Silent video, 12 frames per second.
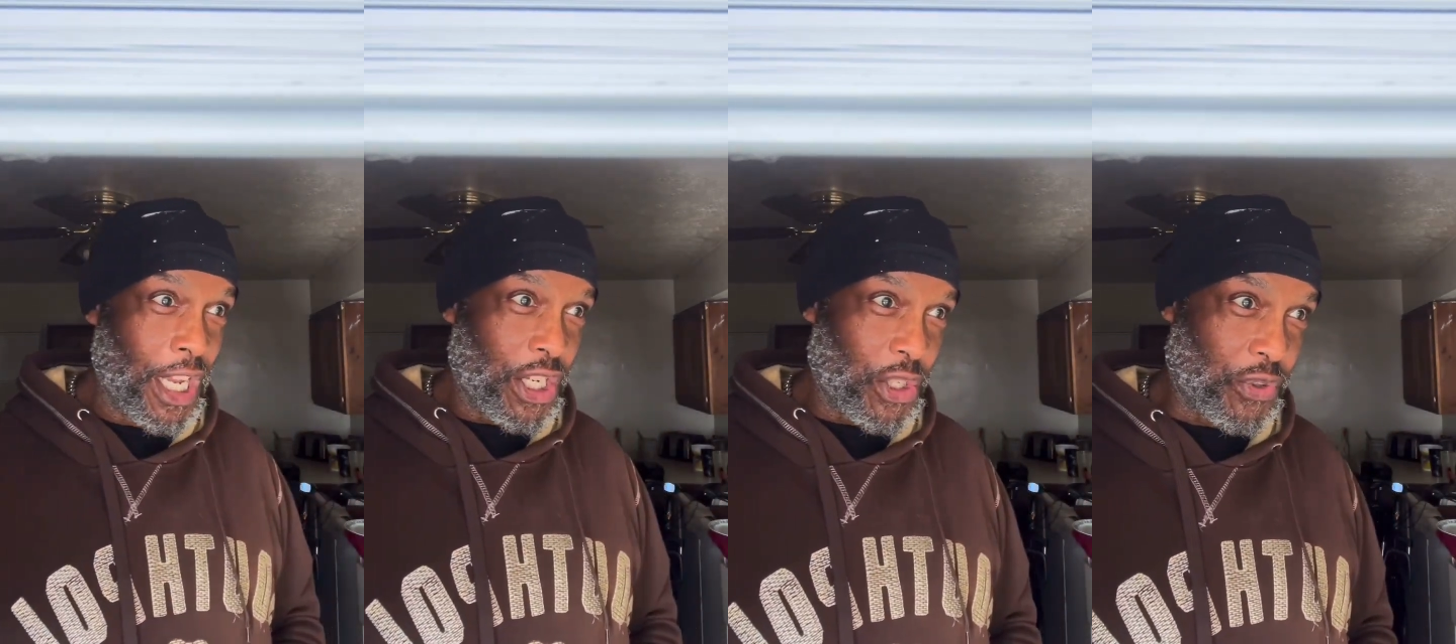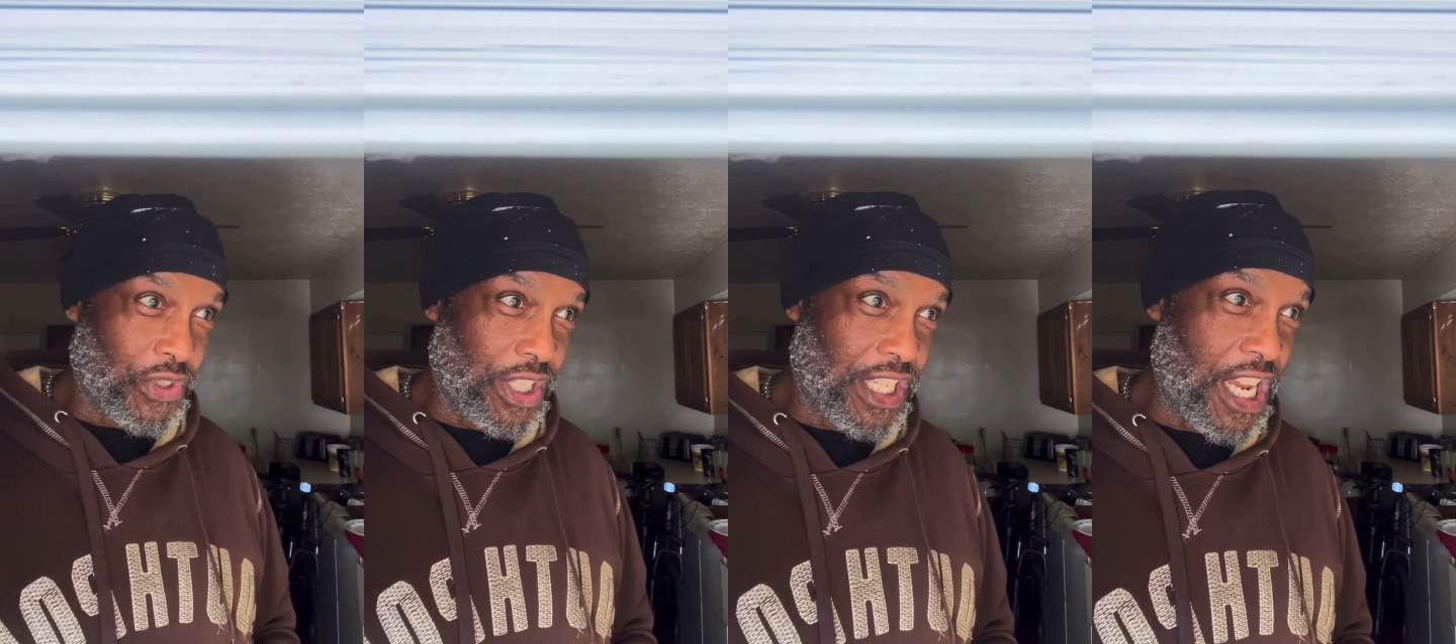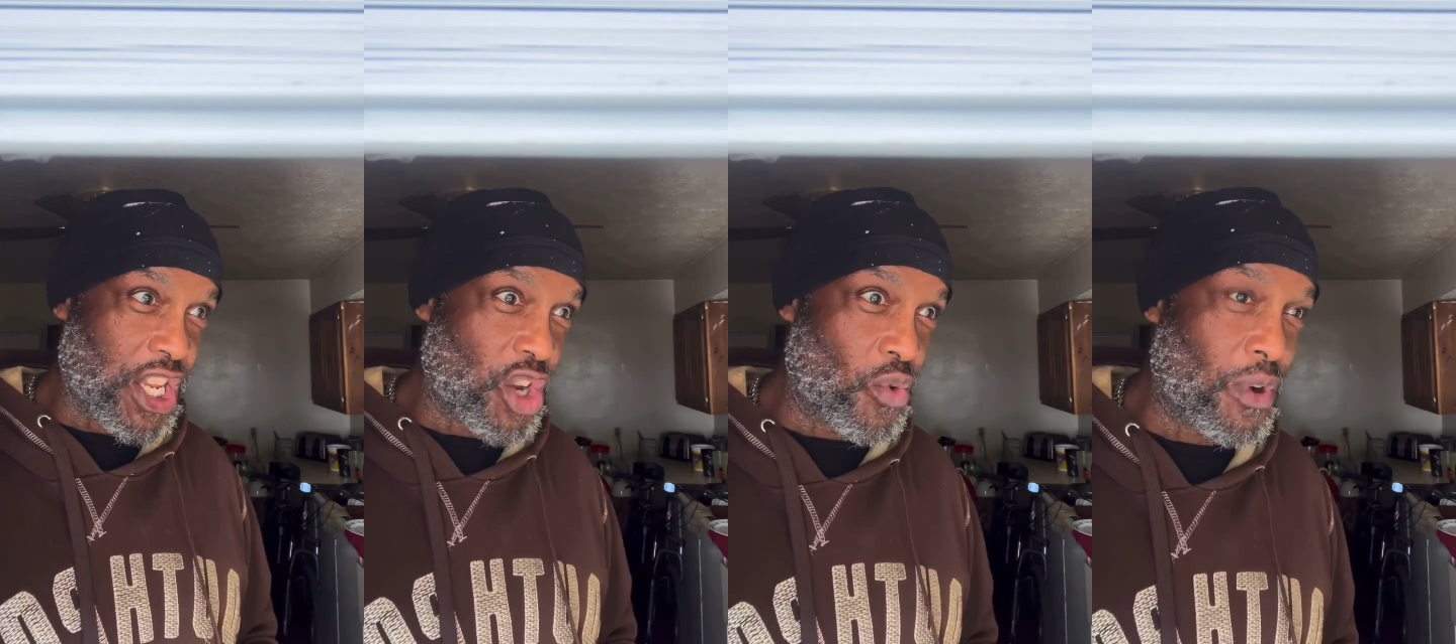You see,
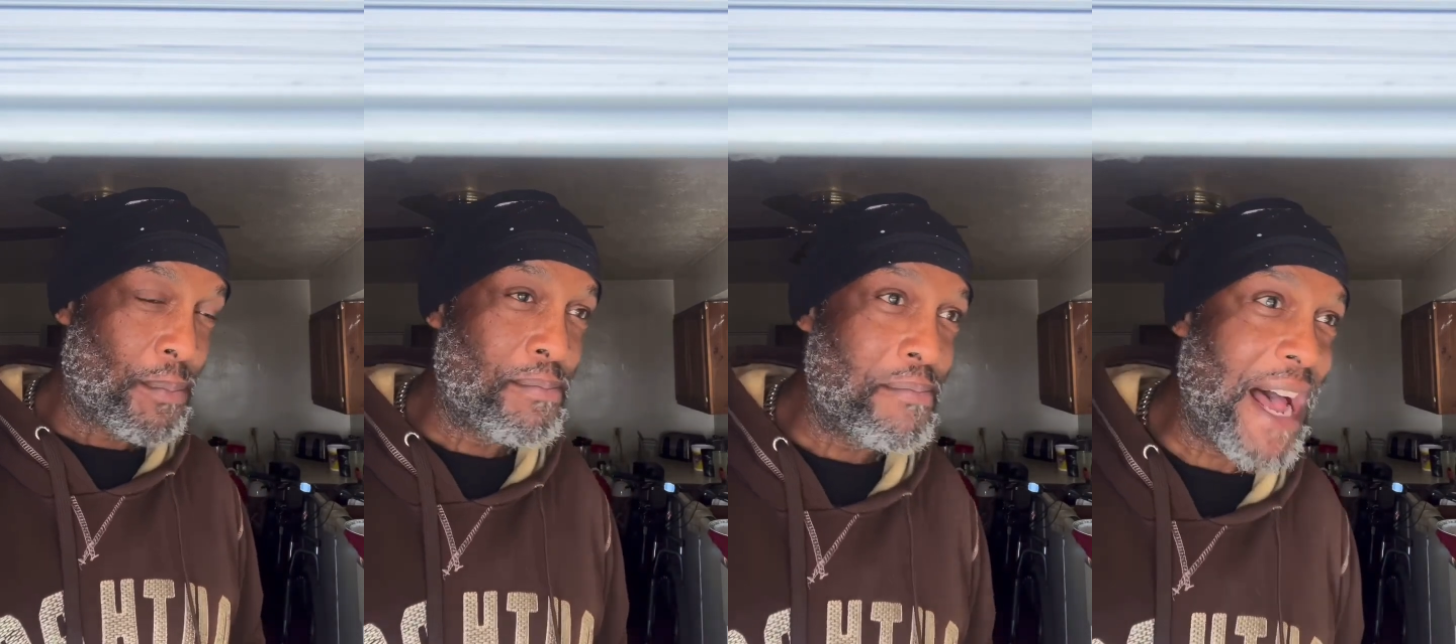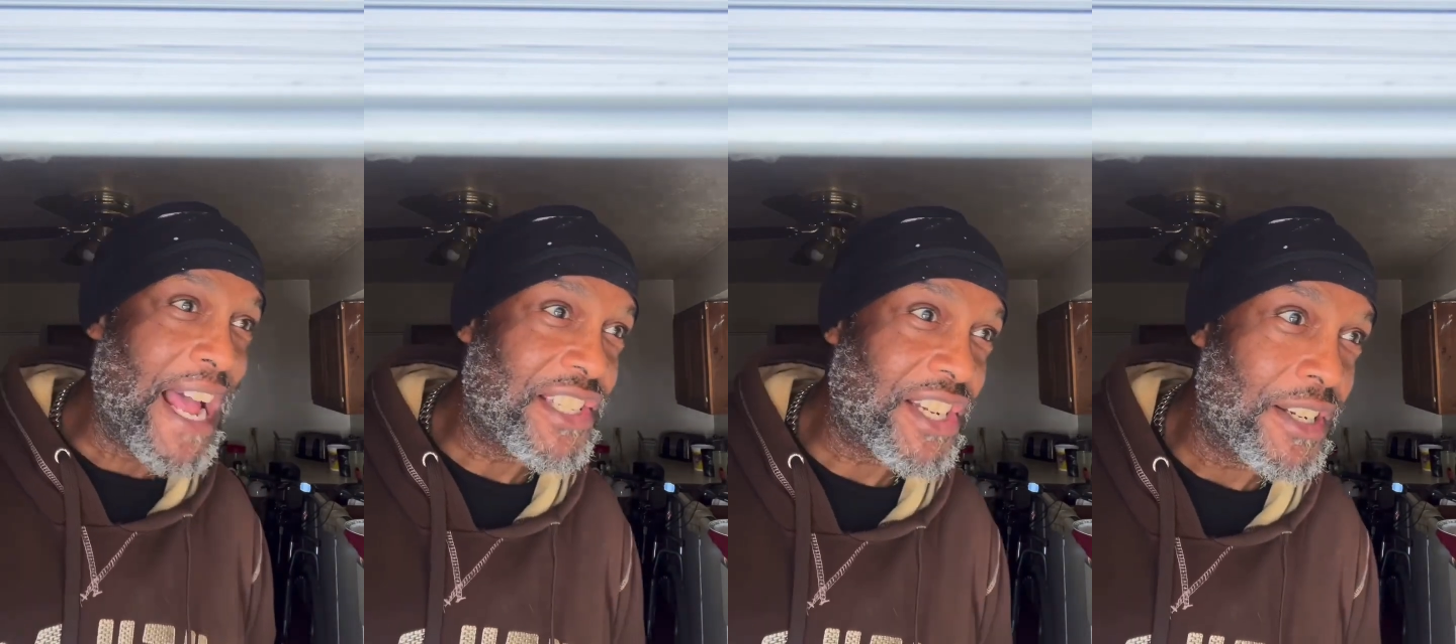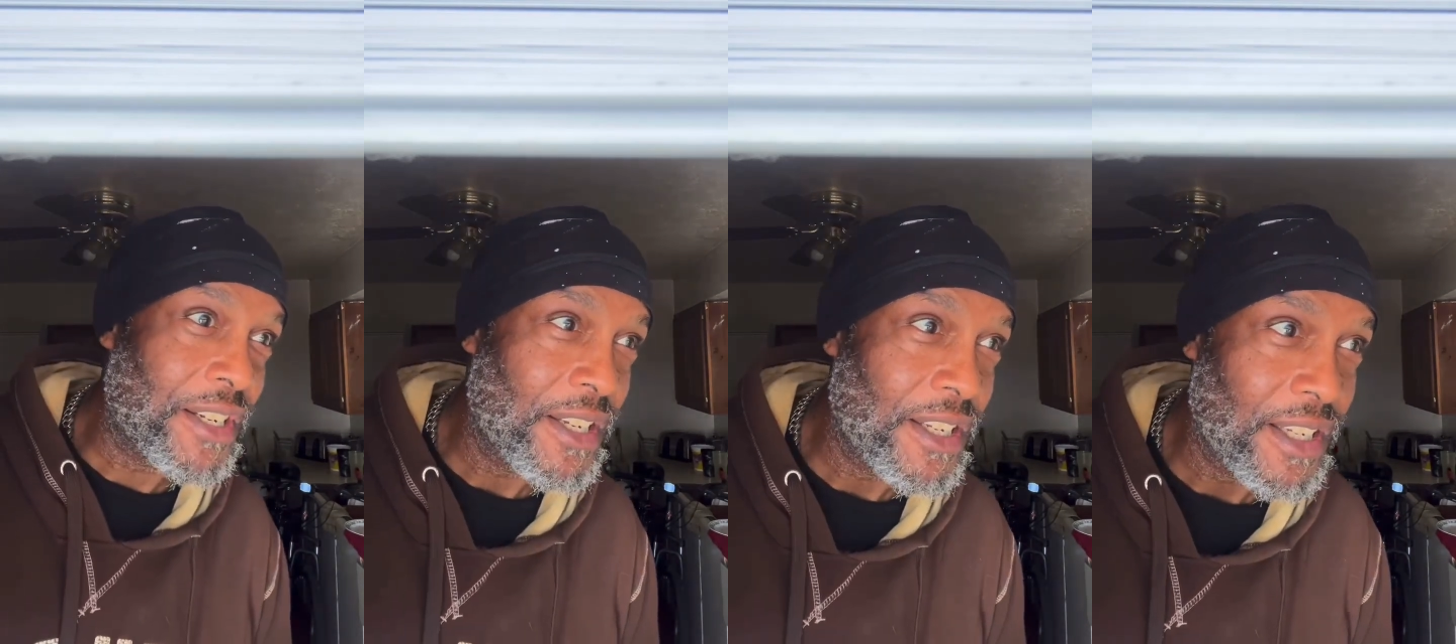can you imagine